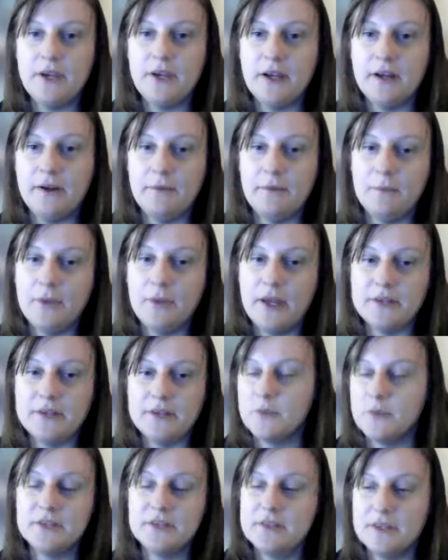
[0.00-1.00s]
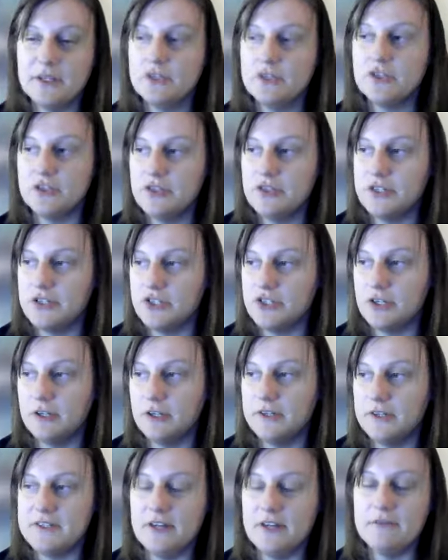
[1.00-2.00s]
as well as the
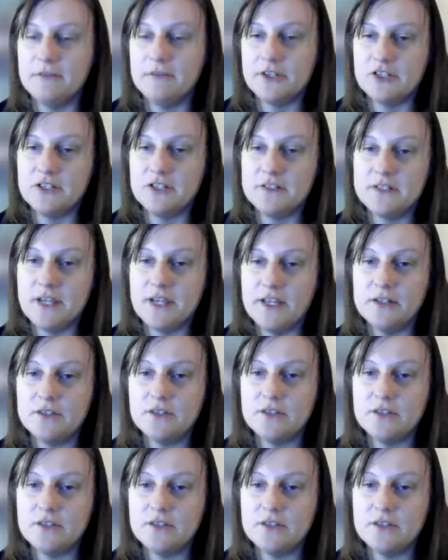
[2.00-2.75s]
journalist nonfiction side.